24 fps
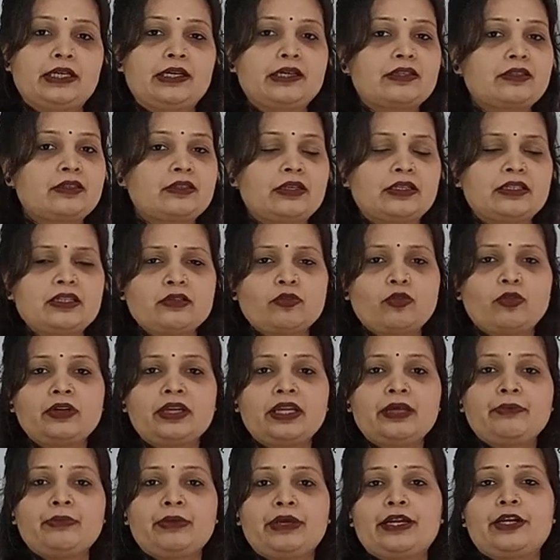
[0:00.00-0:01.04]
It doesn't
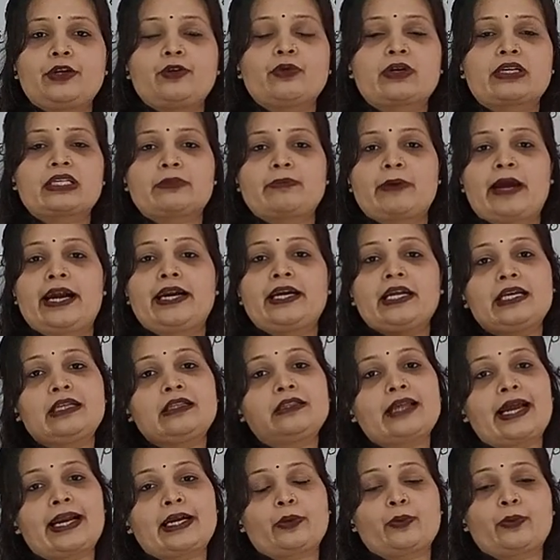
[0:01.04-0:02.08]
only mean to expand
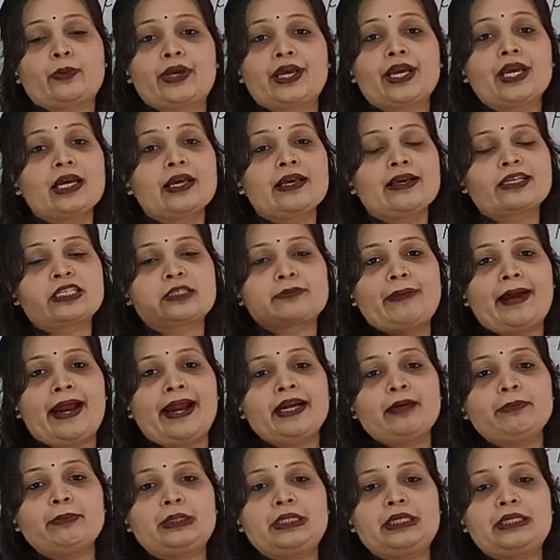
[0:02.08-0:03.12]
in that way.
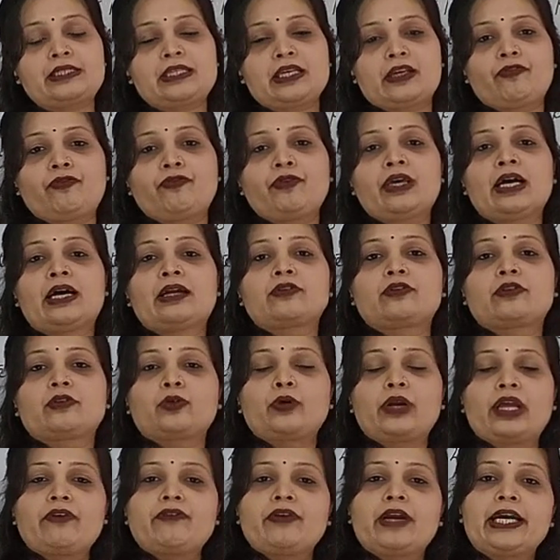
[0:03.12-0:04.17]
Expand means if
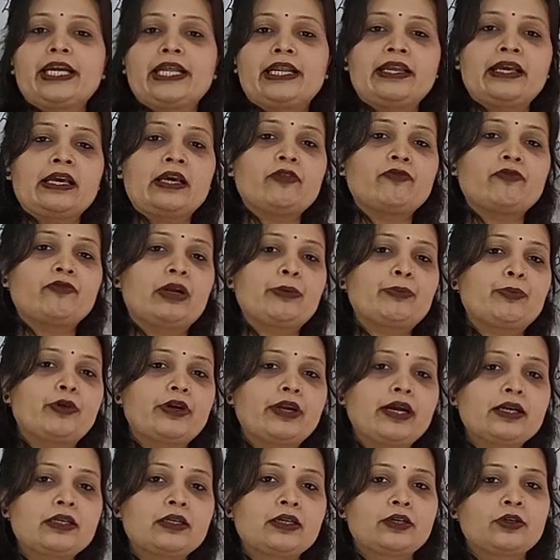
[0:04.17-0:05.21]
today we are dealing in one
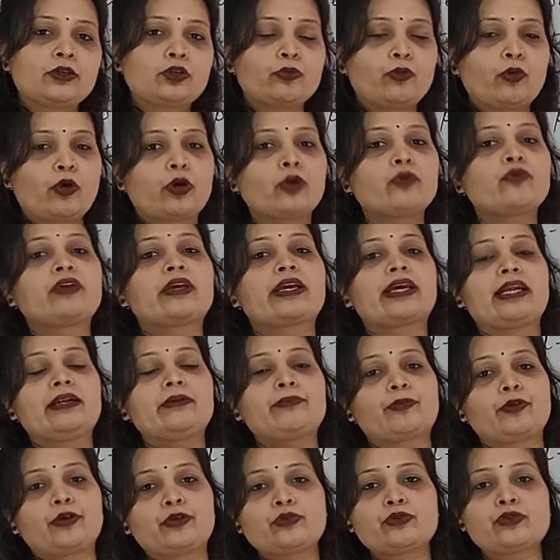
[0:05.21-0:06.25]
product, tomorrow we can
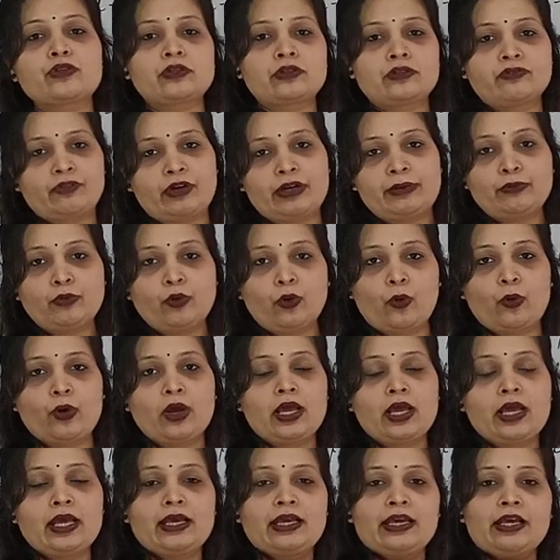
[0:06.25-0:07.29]
produce one
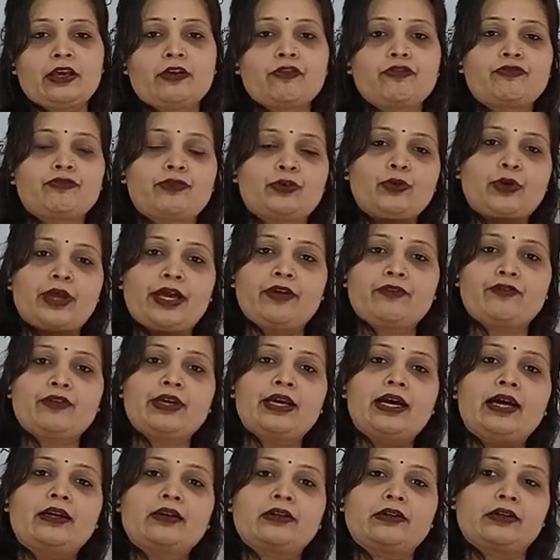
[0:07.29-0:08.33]
more. If today we
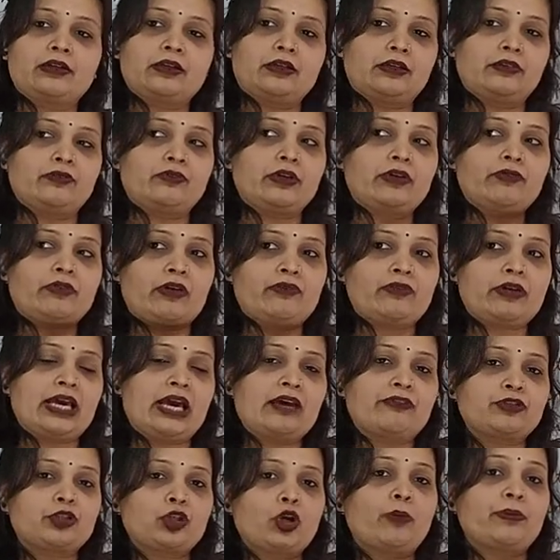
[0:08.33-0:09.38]

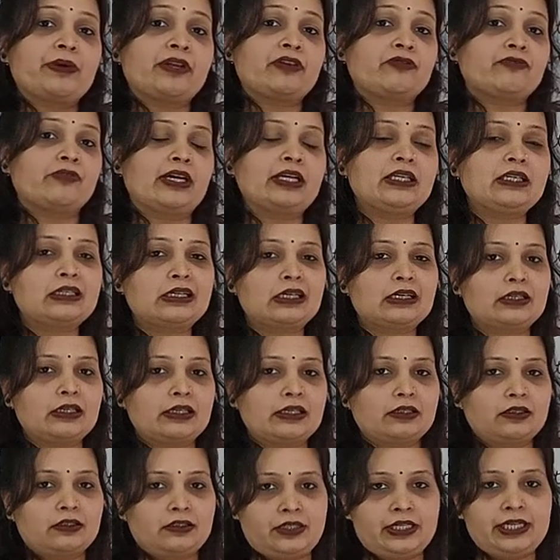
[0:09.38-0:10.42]
have shop in one
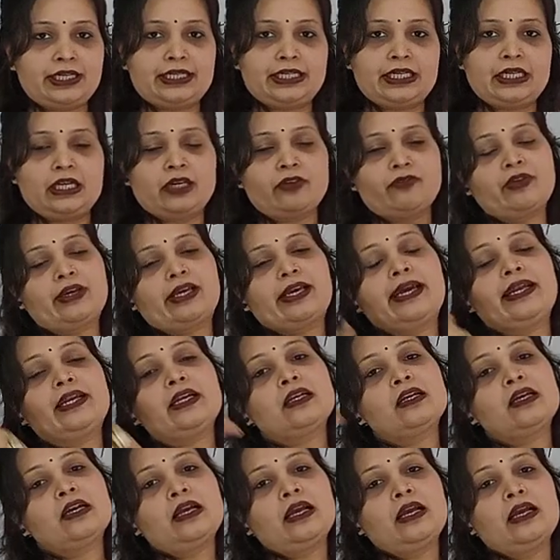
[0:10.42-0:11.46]
city, we
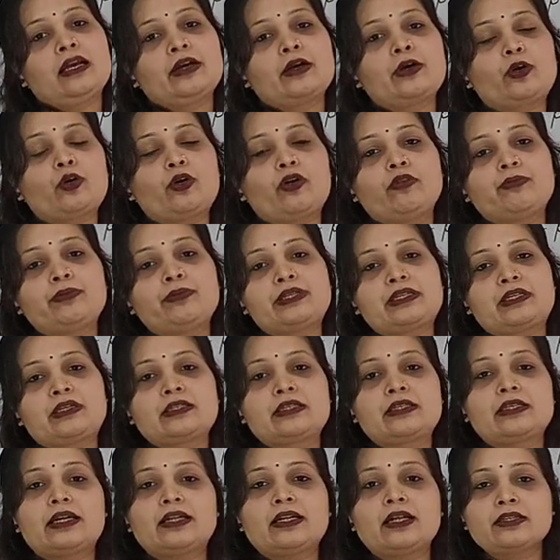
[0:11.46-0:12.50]
can grow a
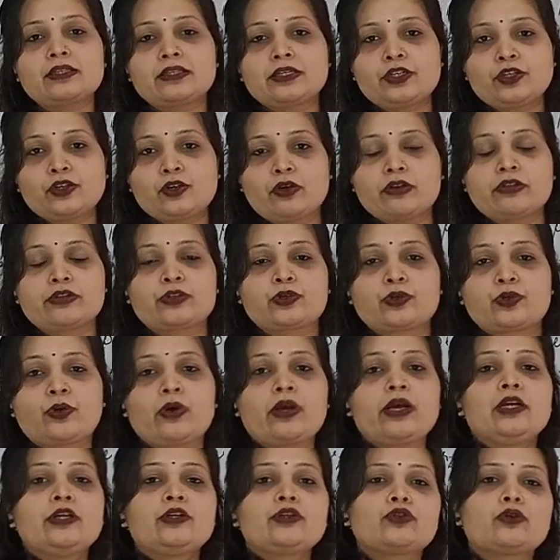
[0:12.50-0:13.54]
business in another city
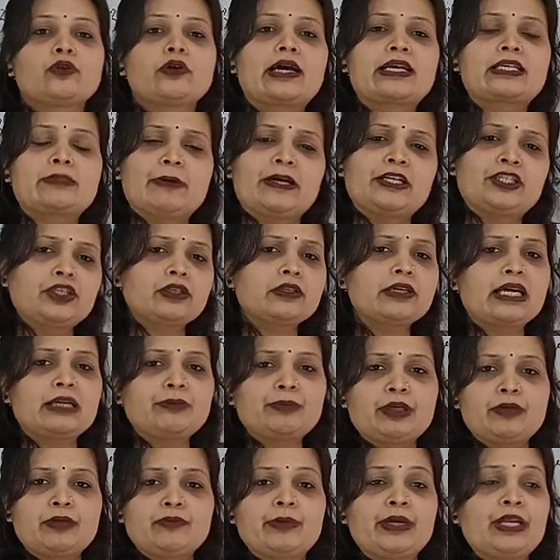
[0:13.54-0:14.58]
also. So expansion
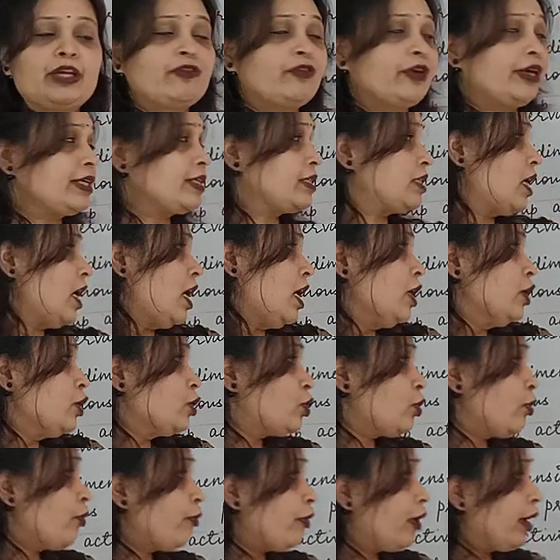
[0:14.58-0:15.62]
can be in many ways.
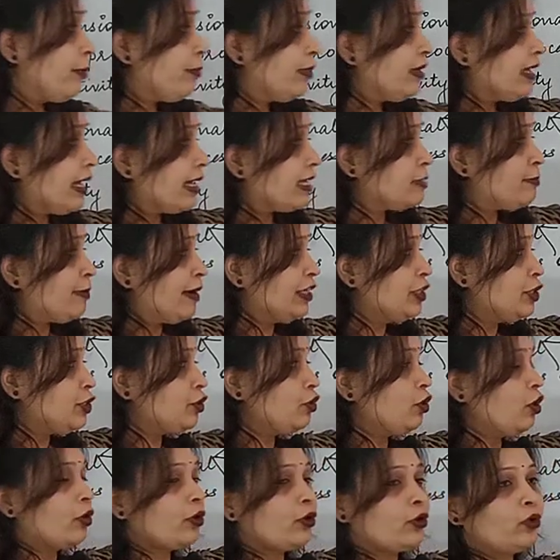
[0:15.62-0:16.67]
But
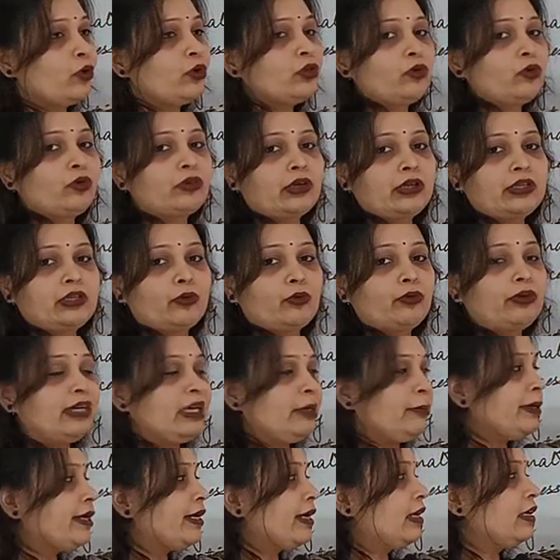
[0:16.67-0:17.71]
expansion or growth can only
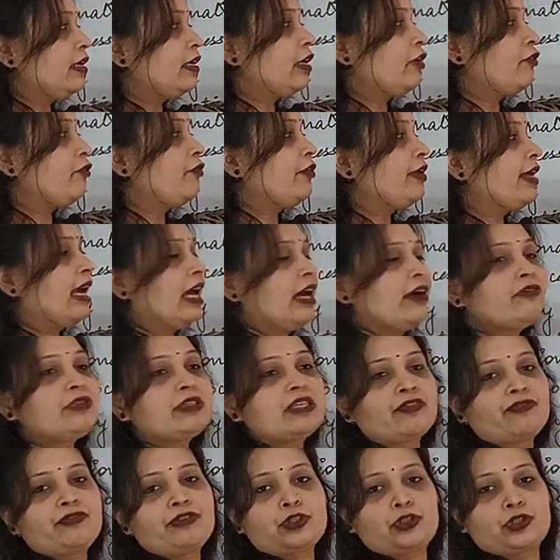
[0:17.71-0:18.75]
be done if we have
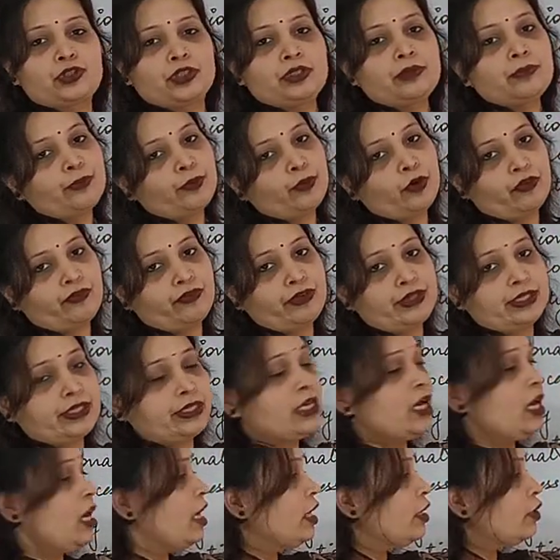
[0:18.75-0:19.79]
sufficient profits.